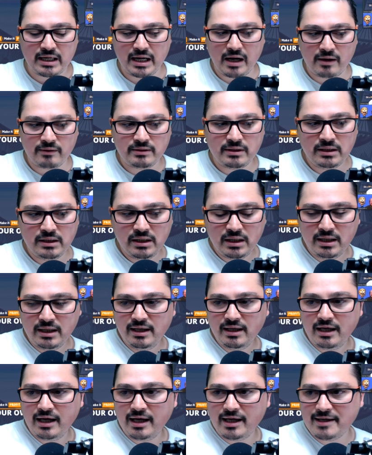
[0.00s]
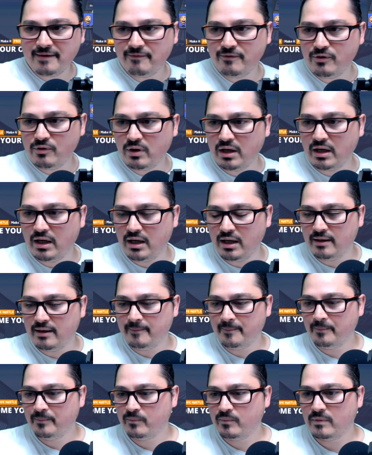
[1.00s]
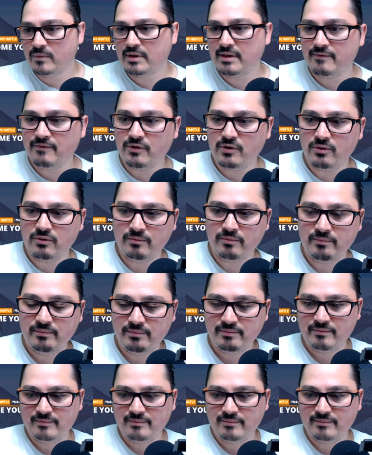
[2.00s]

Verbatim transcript: it out if you are if you